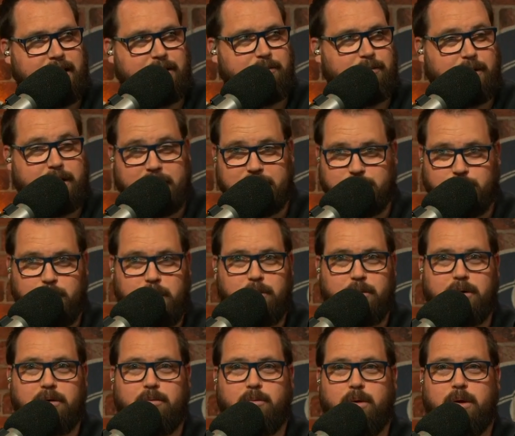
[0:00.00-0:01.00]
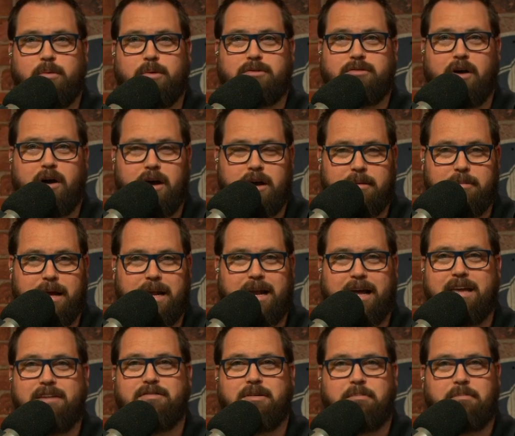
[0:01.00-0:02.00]
I because uh. we were we were talking about.
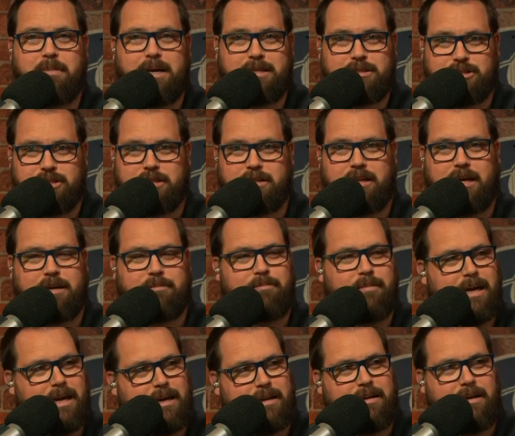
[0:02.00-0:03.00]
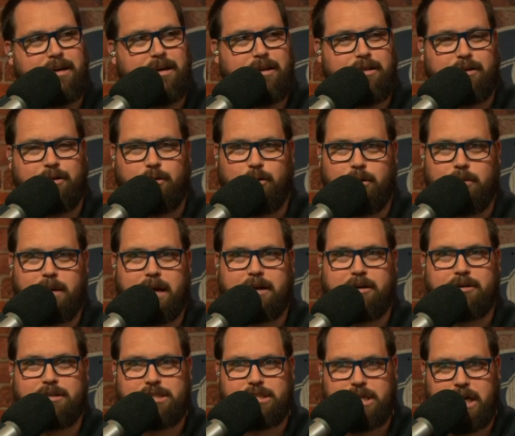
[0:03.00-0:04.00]
It, I even mentioned like, man, the
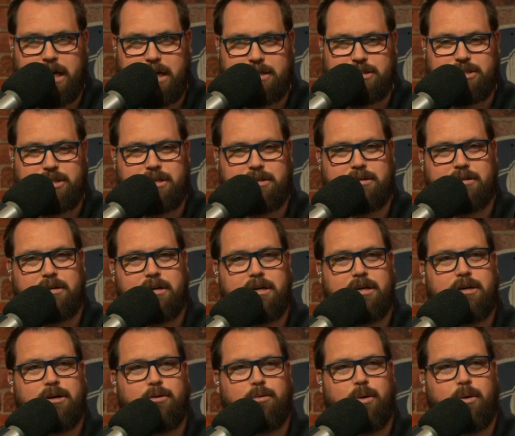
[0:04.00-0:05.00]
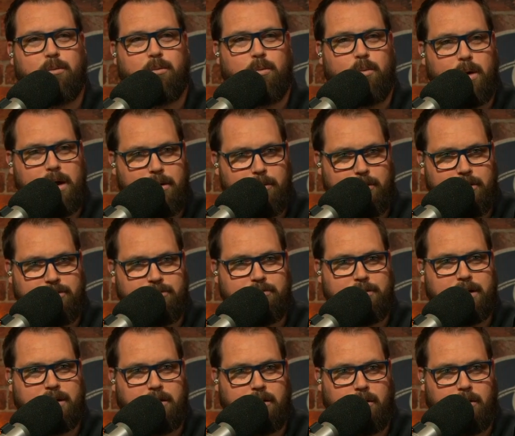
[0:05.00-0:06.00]
quarterback could change here. We went with
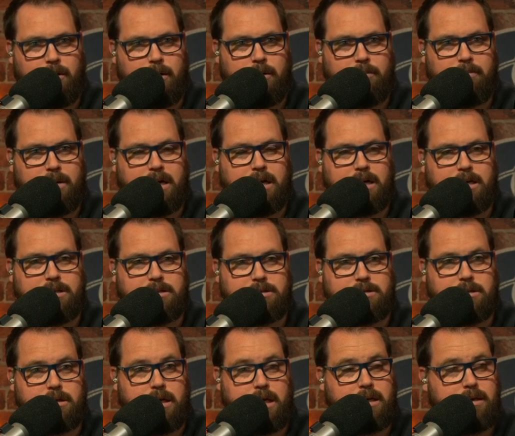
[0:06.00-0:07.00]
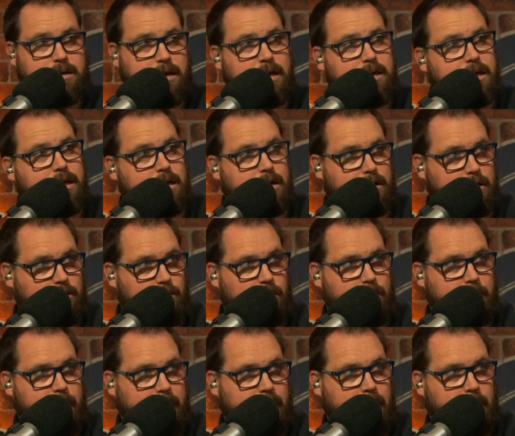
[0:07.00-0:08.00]
McLaurin because he did get a
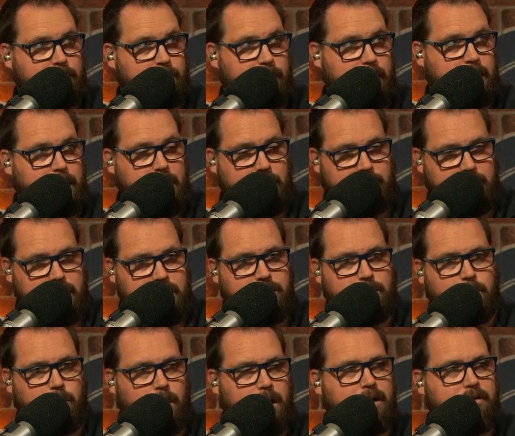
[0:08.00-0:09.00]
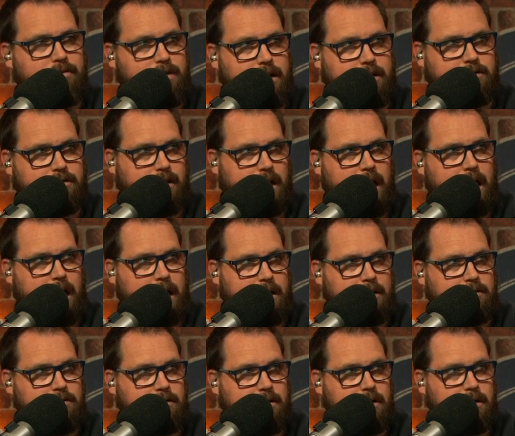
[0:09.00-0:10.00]
quarterback upgrade. Now, neither one of these
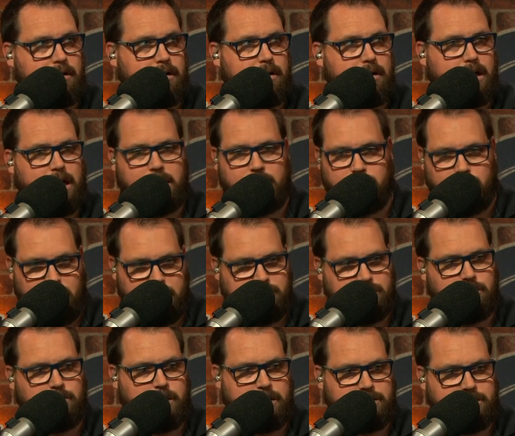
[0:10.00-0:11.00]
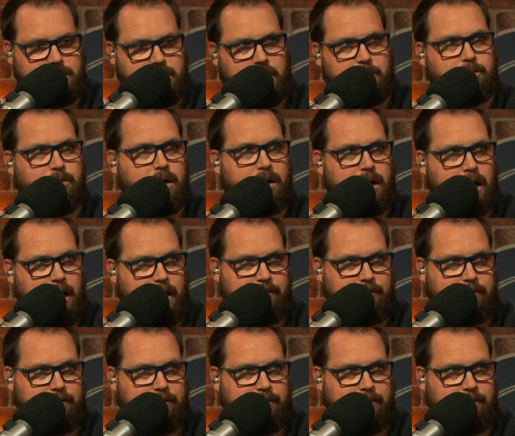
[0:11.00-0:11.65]
guys got a Russell Wilson upgrade.